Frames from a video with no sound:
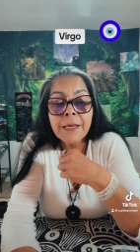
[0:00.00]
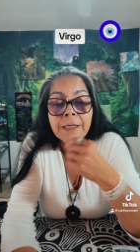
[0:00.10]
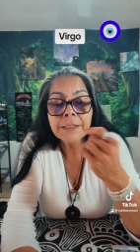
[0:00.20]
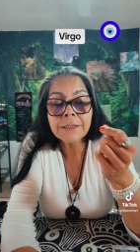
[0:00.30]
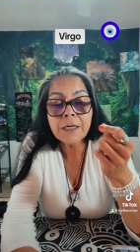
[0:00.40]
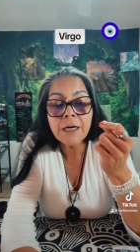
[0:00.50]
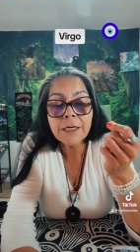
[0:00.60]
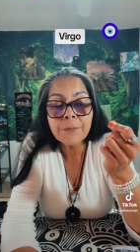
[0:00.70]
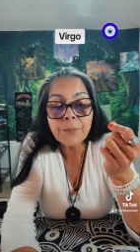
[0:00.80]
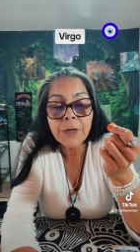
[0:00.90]
This card
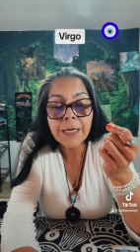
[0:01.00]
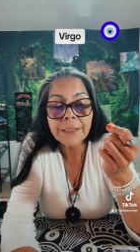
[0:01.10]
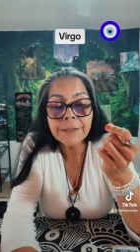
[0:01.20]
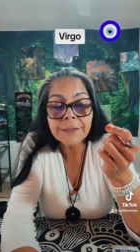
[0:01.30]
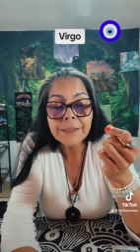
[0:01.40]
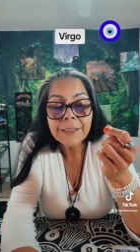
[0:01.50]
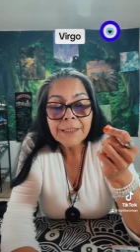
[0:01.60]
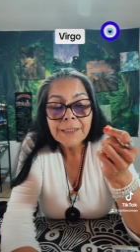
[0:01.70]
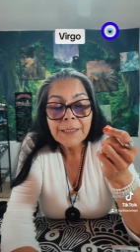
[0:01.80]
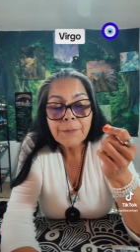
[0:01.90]
upright
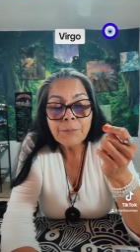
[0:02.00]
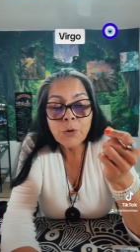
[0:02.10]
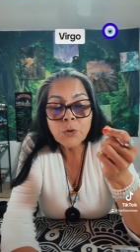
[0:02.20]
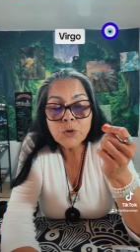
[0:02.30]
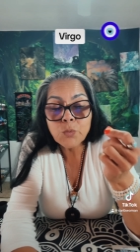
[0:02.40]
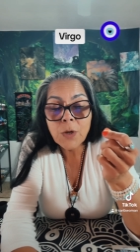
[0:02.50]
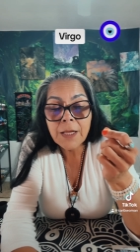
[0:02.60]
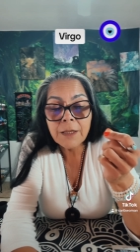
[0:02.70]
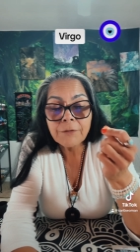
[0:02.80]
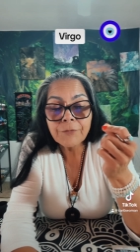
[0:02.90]
bodes
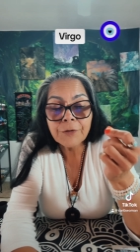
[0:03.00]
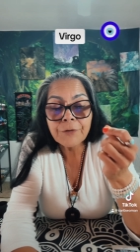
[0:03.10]
well for the